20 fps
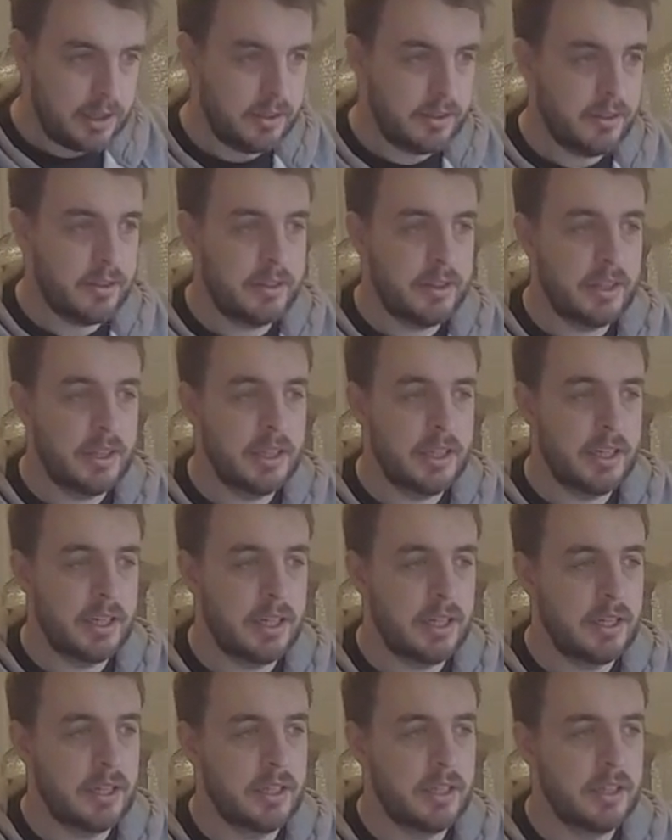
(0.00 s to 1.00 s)
end of
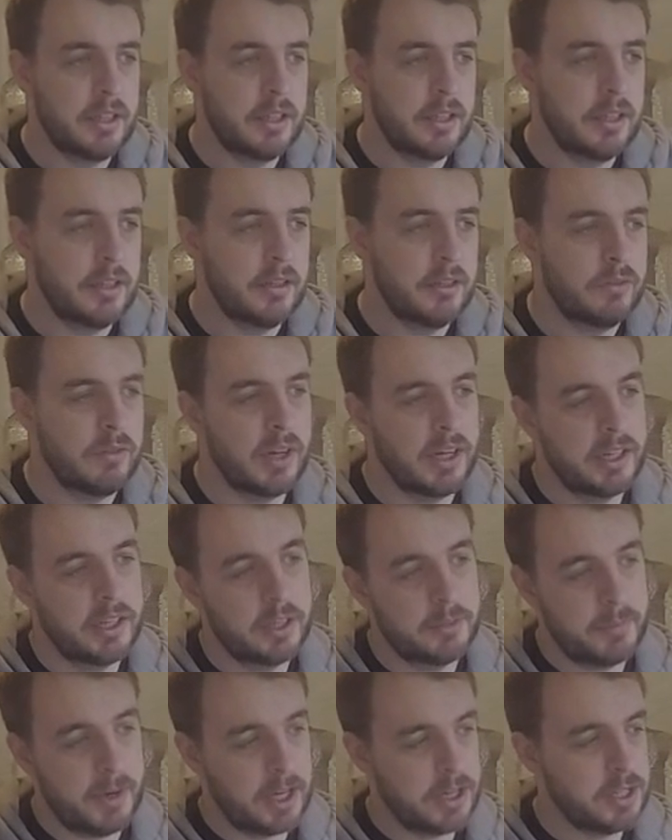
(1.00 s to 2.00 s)
the well, in
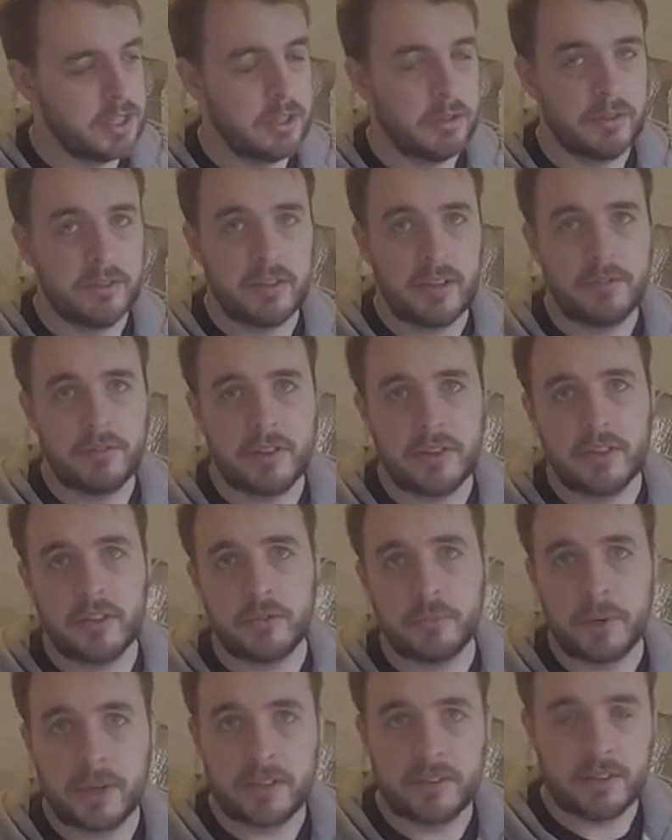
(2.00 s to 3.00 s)
the mash now,
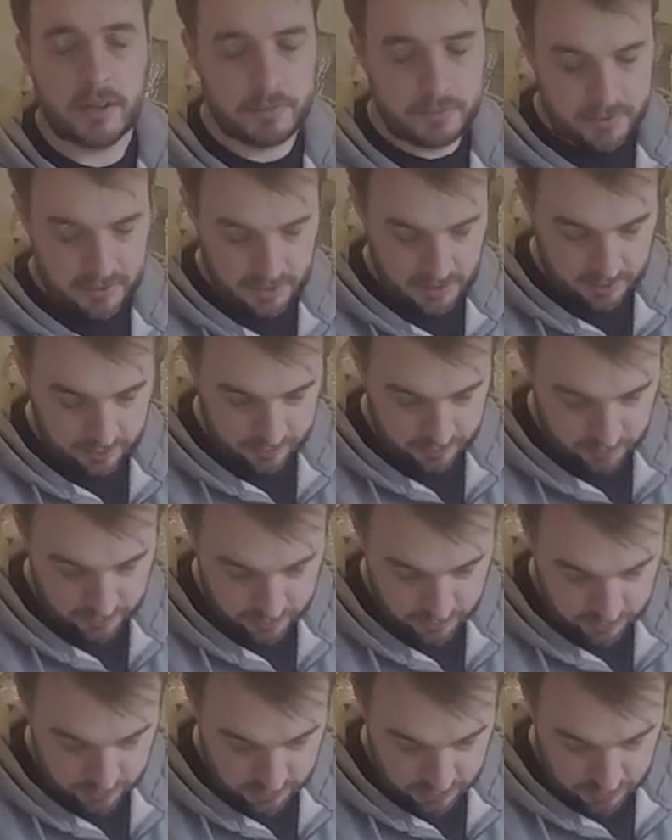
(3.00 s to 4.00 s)
everything's mixed up together.
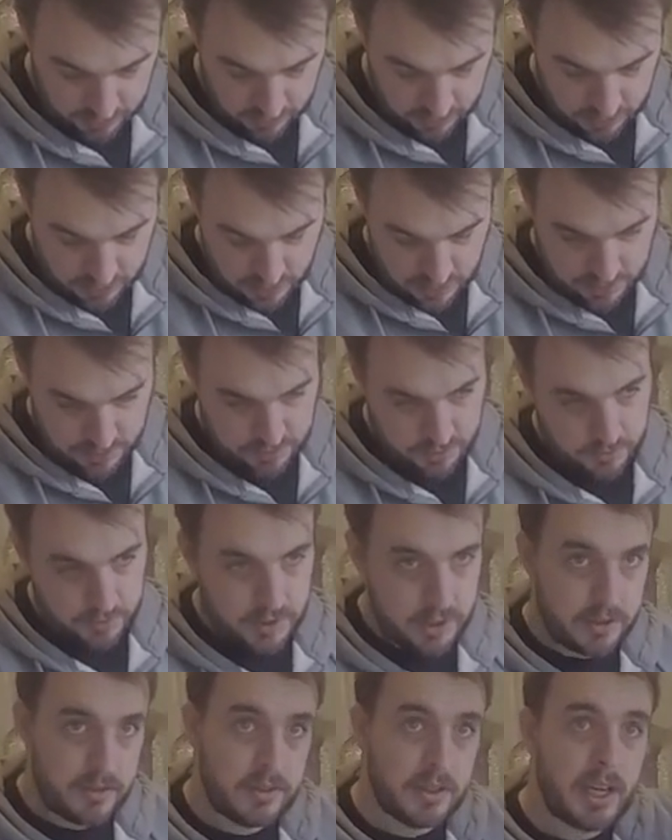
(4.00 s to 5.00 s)
So we
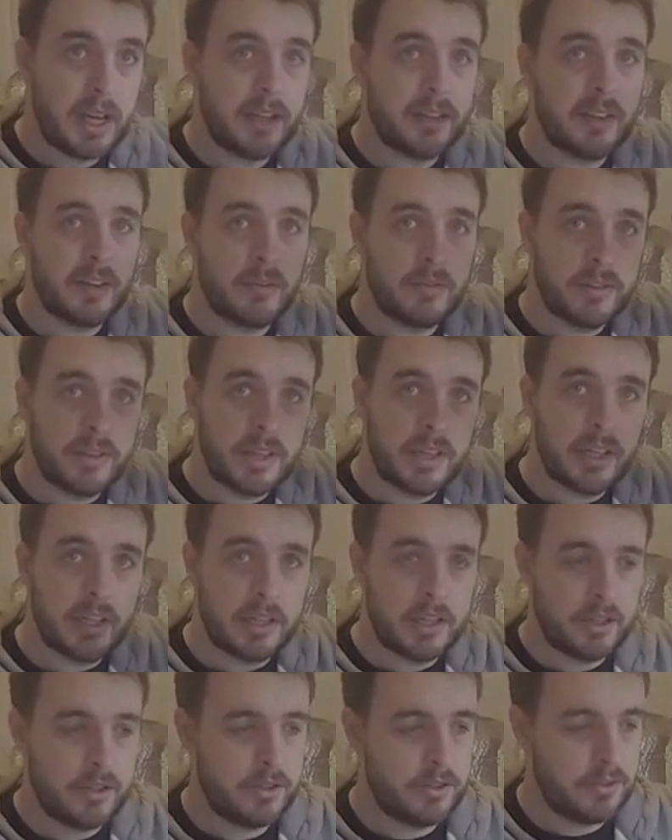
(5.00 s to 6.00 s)
need to get everything
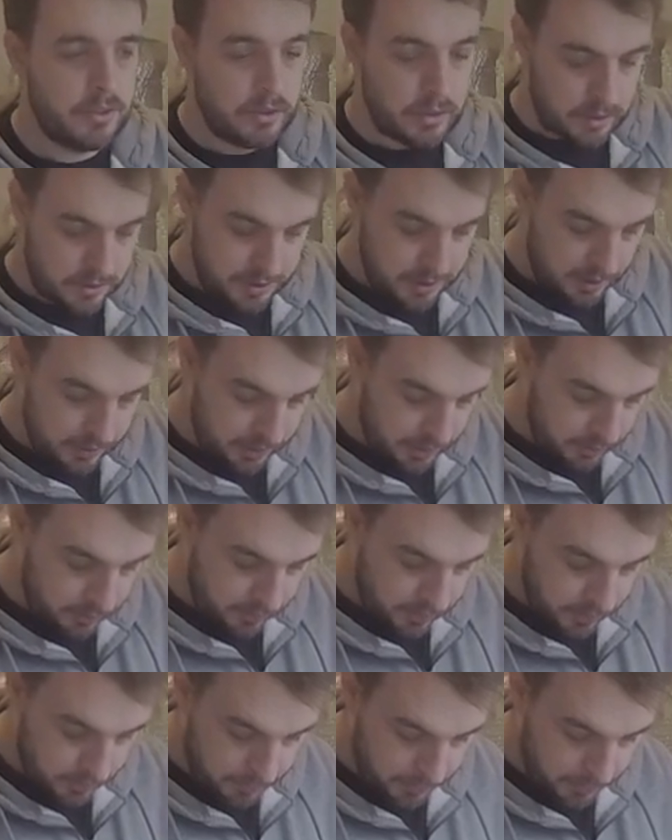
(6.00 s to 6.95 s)
sunk down to the